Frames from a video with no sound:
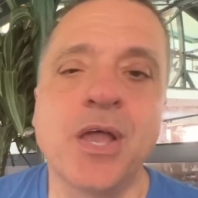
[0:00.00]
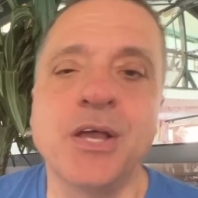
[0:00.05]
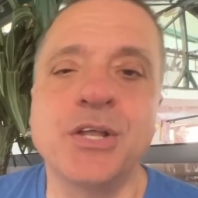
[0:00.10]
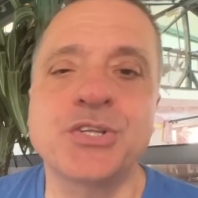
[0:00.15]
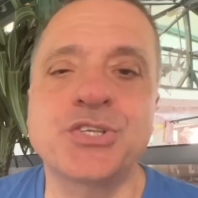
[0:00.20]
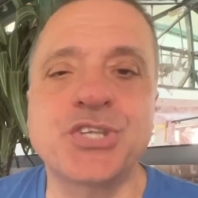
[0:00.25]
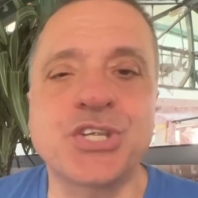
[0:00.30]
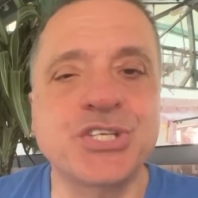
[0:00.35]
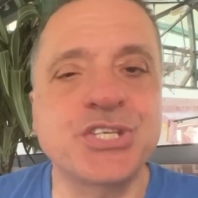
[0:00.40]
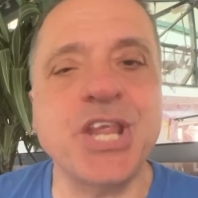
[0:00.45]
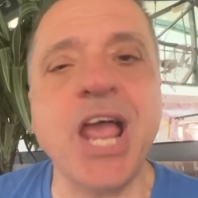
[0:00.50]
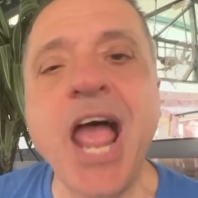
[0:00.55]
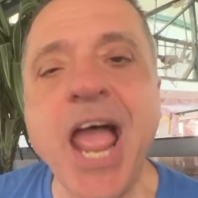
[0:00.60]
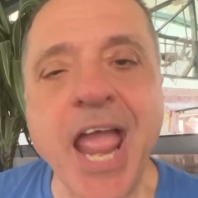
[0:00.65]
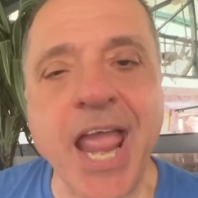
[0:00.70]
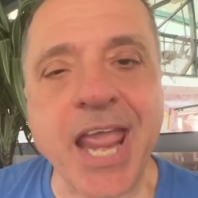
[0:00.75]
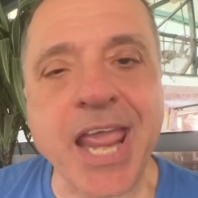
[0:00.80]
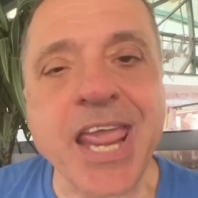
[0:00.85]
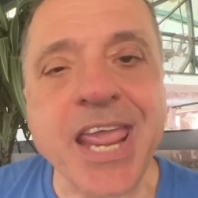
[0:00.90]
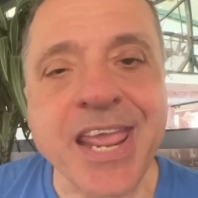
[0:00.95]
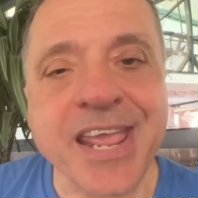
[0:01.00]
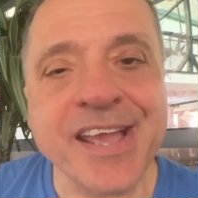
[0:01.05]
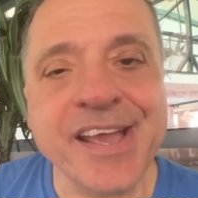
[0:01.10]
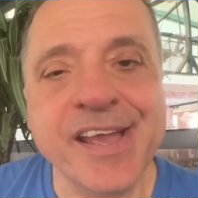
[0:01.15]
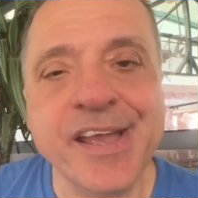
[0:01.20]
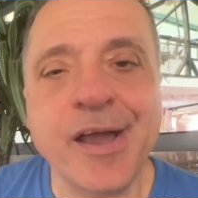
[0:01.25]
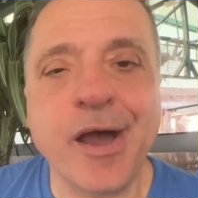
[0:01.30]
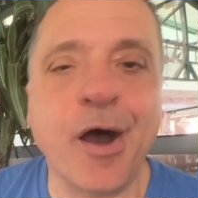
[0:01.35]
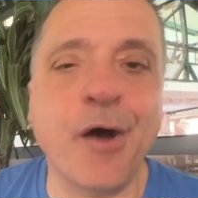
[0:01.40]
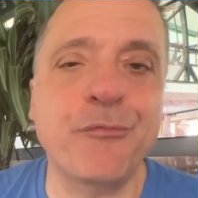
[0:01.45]
Today,
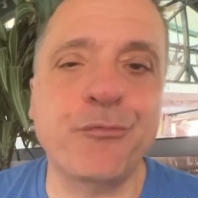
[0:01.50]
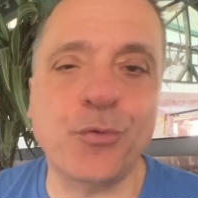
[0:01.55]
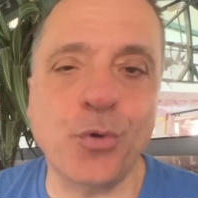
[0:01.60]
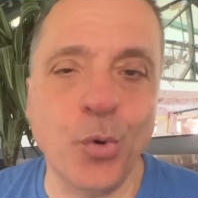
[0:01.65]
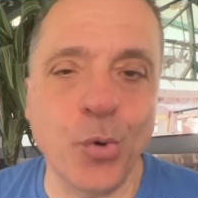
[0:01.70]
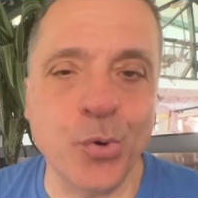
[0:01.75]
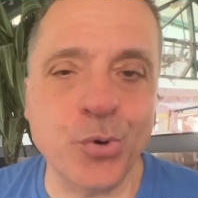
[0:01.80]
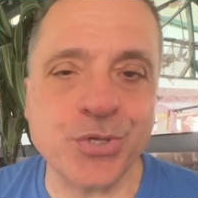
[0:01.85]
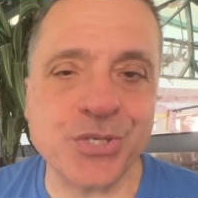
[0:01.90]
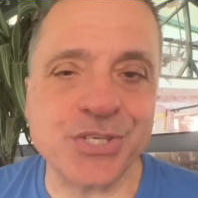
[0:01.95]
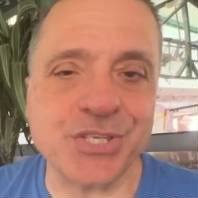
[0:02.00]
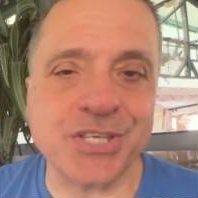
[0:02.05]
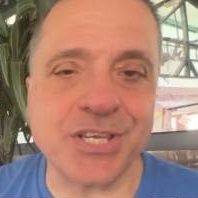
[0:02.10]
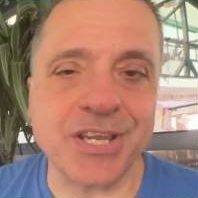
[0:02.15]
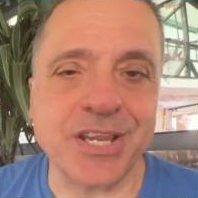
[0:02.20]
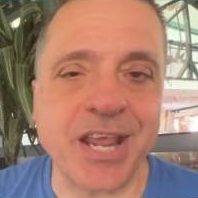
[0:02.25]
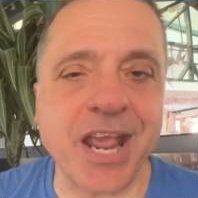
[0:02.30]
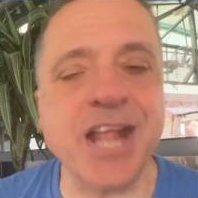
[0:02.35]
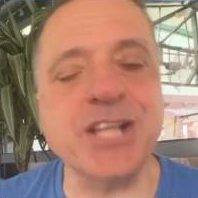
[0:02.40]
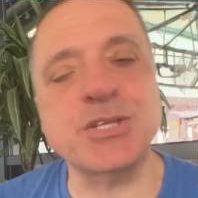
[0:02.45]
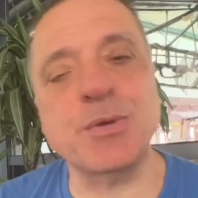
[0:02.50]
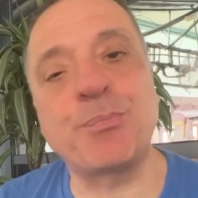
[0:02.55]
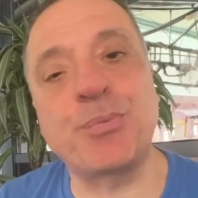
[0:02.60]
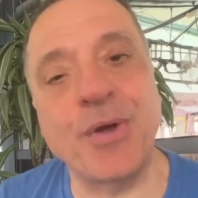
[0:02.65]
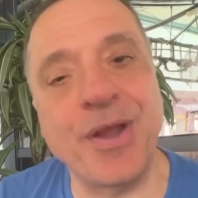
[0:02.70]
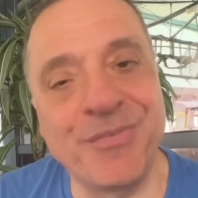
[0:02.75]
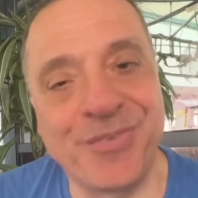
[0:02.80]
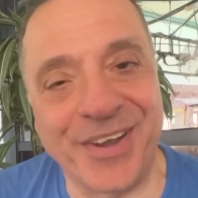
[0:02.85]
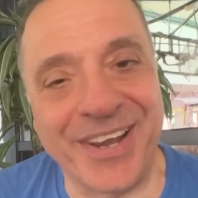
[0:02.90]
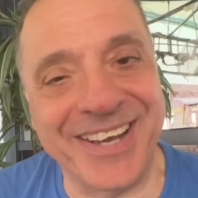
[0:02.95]
of course, it's a
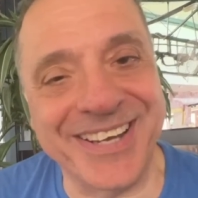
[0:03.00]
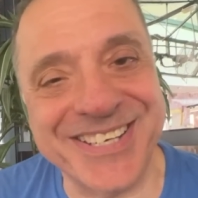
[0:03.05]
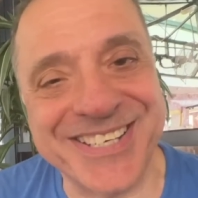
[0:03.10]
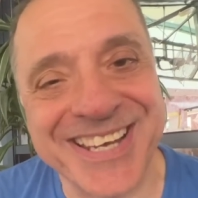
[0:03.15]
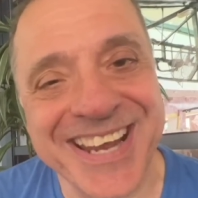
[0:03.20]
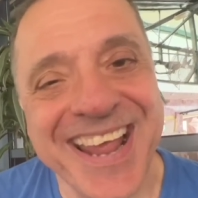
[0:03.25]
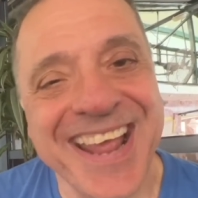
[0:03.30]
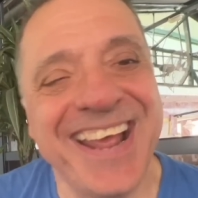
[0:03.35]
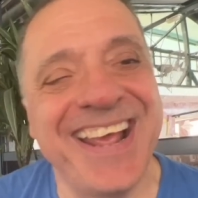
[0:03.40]
privilege.